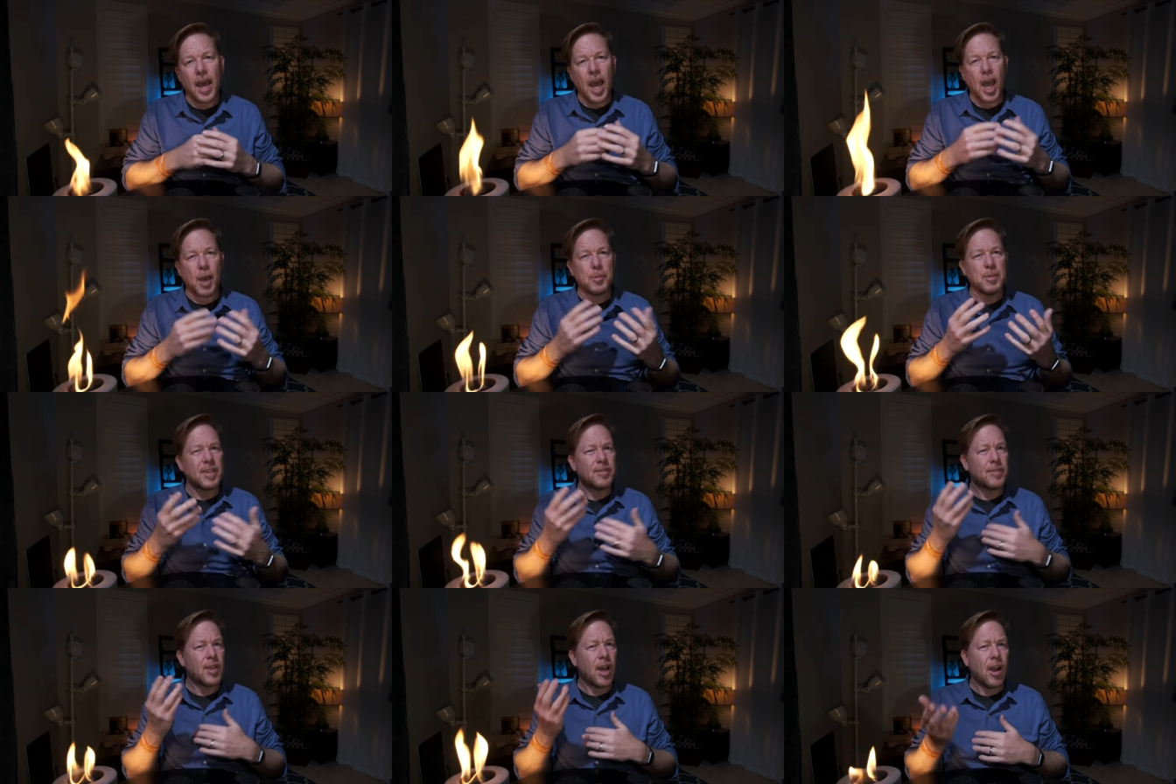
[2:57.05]
I
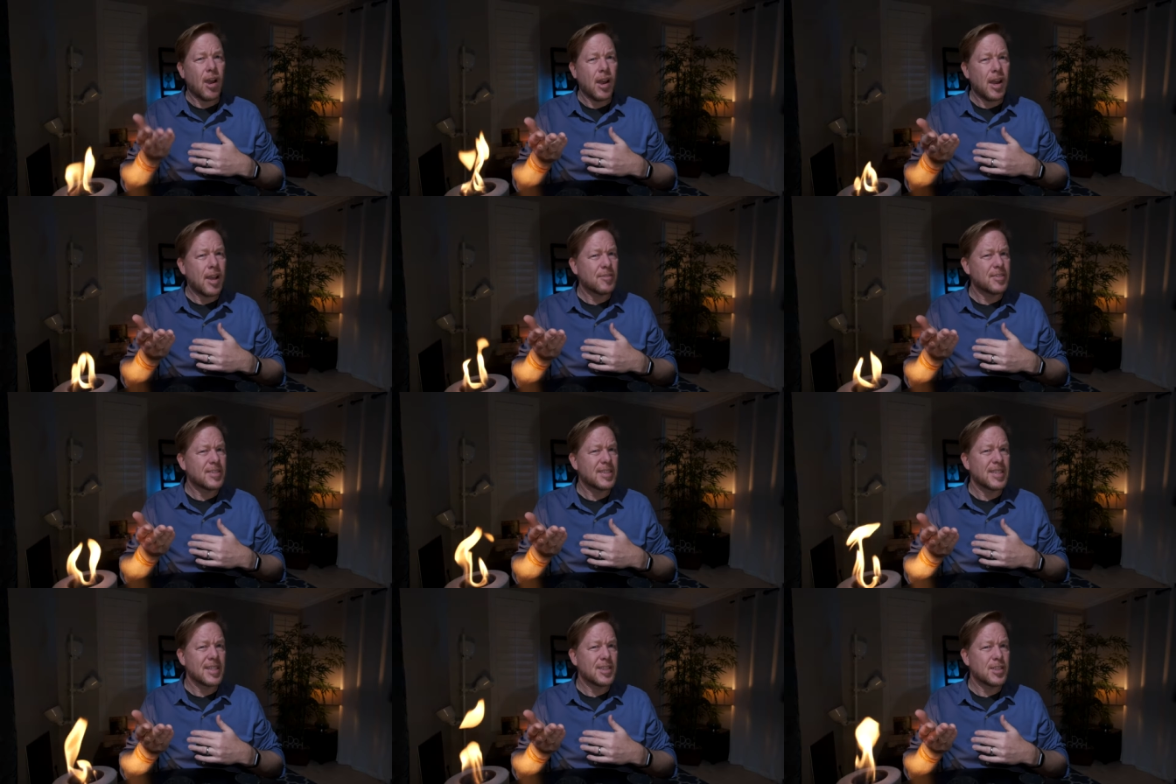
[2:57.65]
believe the RF
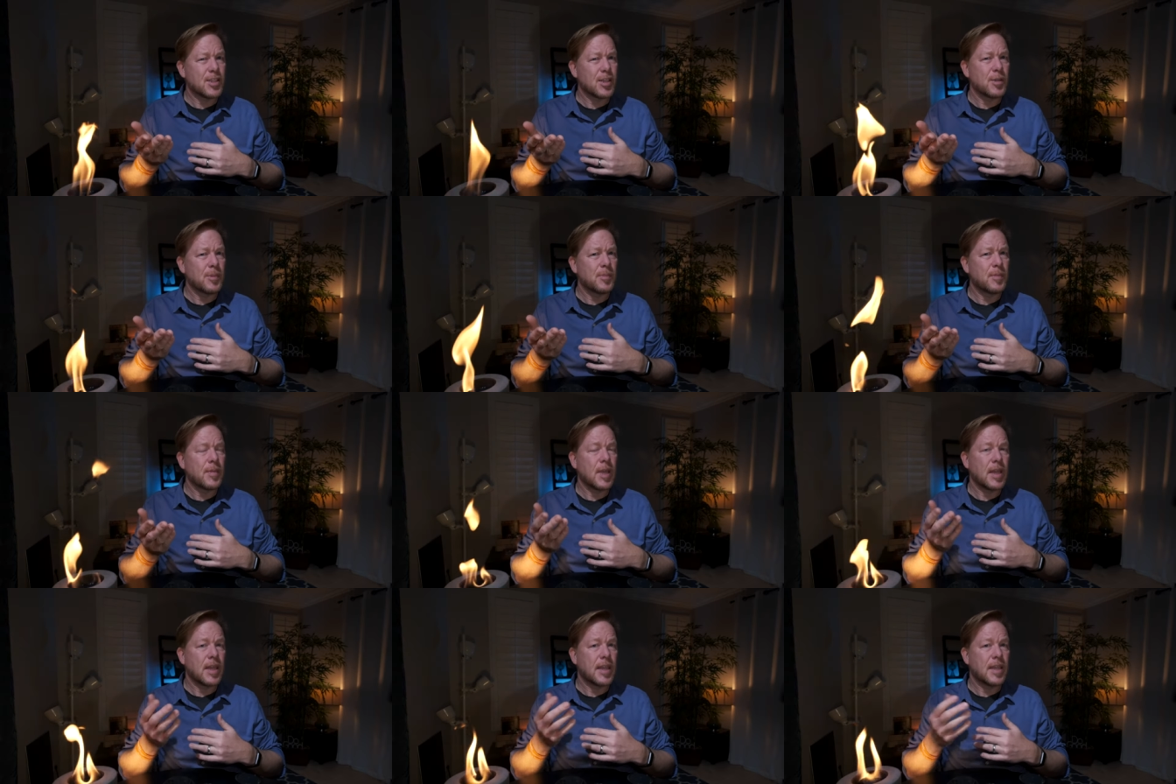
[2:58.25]

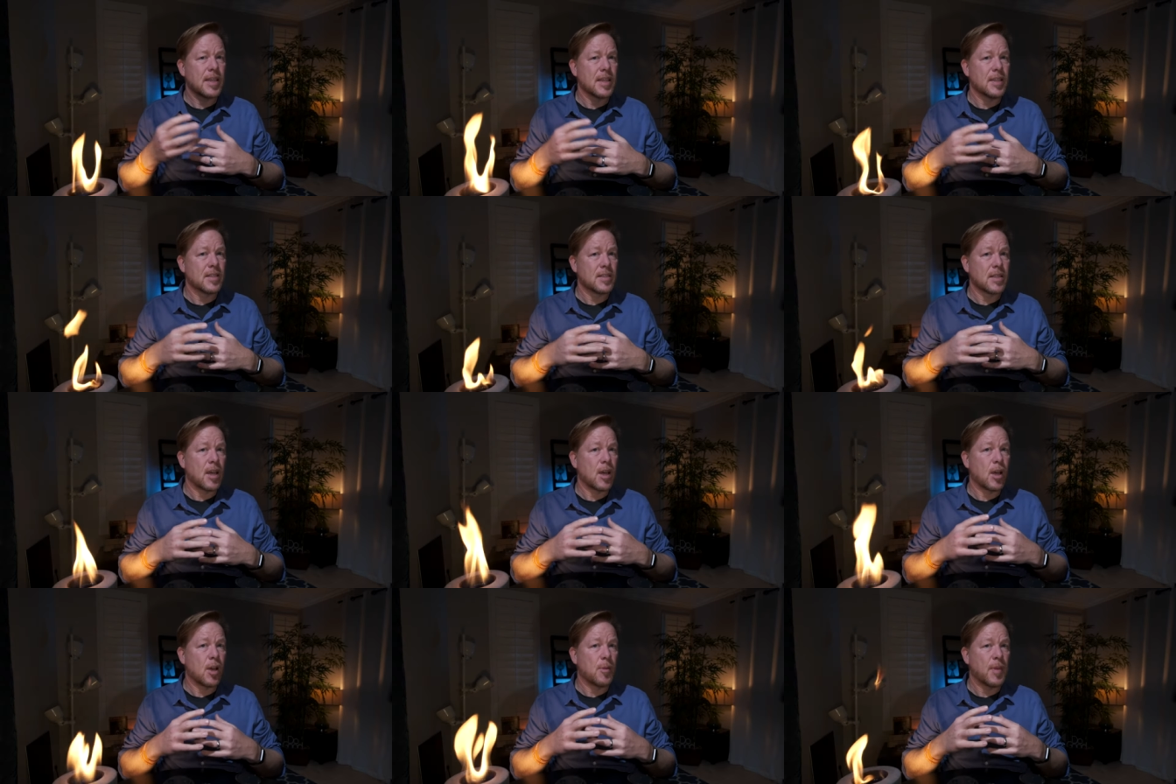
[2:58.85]
system is
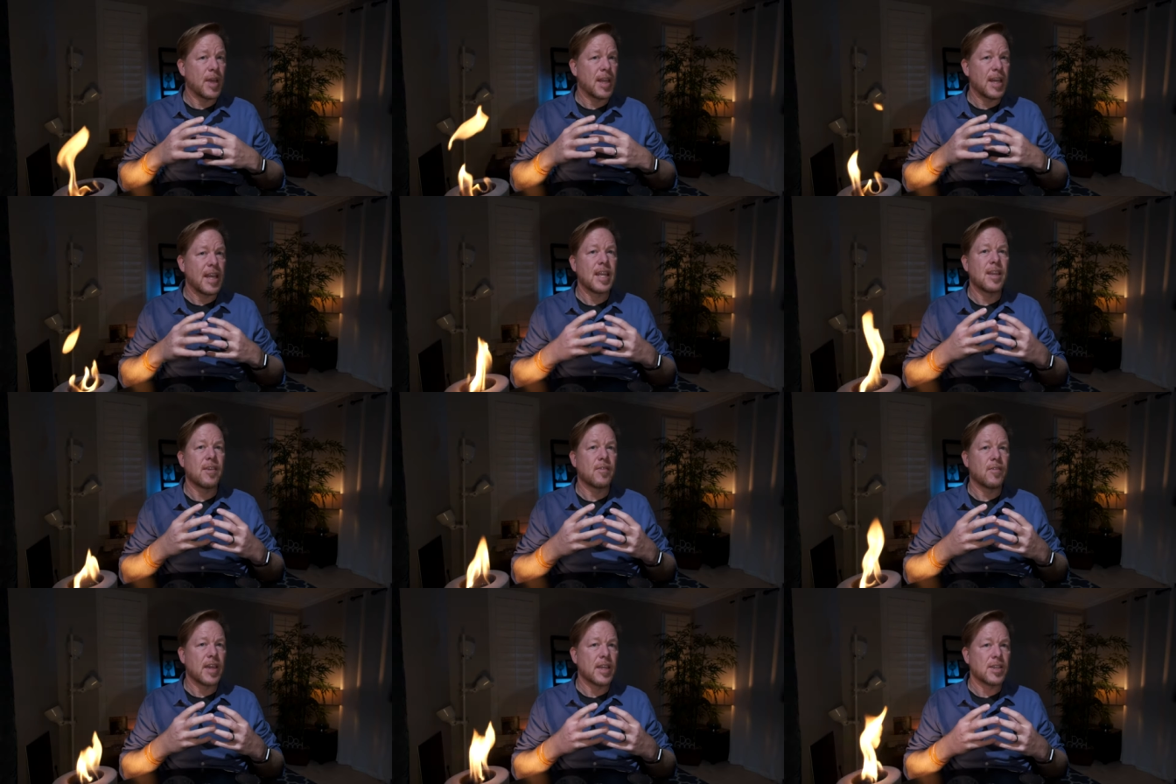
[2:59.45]
an
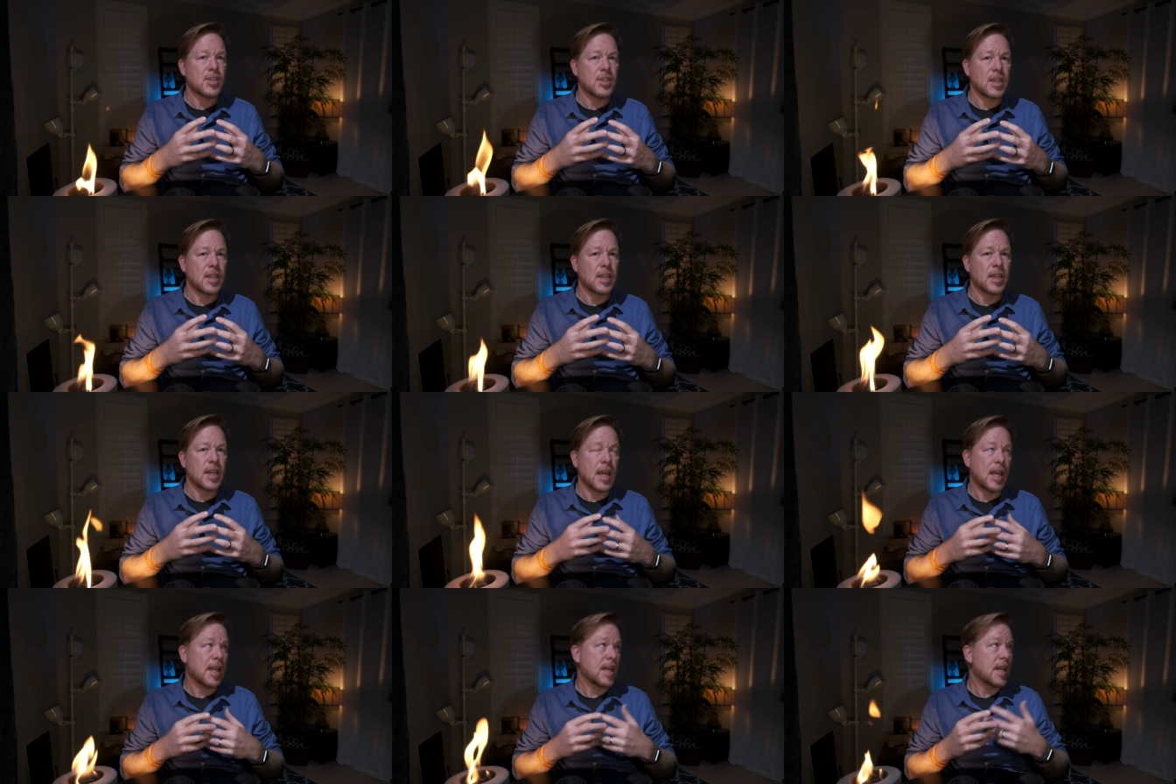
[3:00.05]

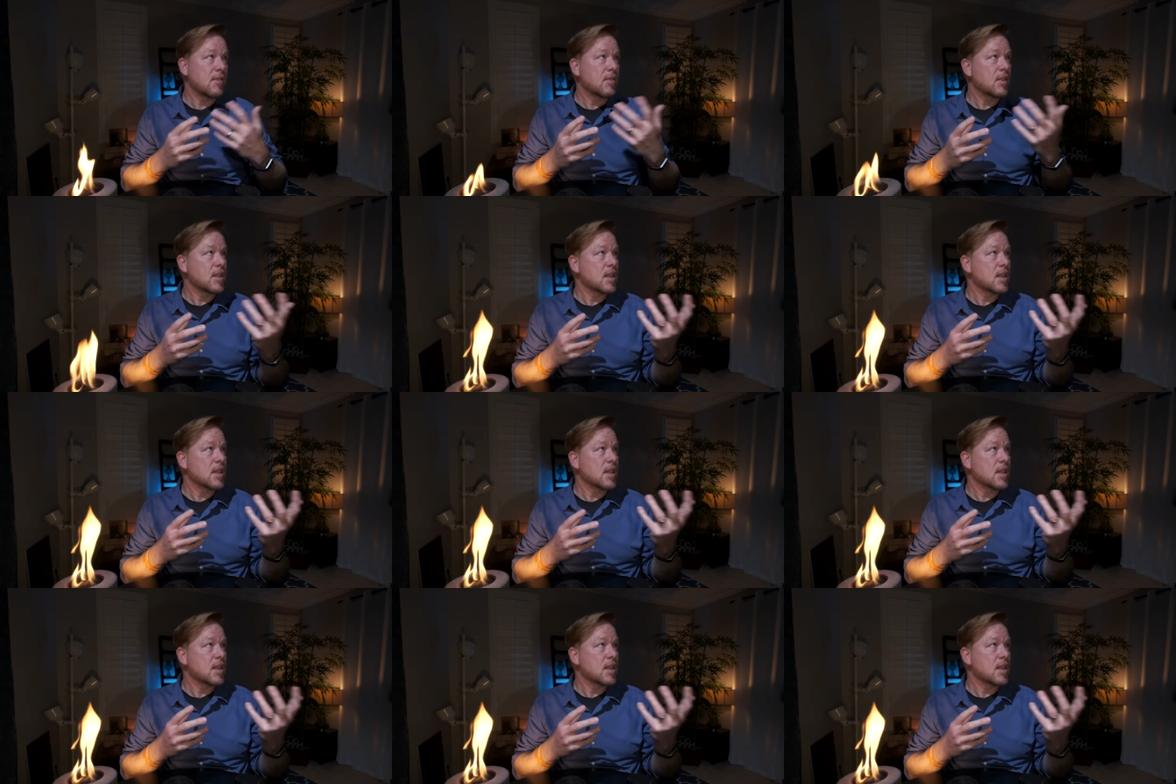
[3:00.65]
innovation, and even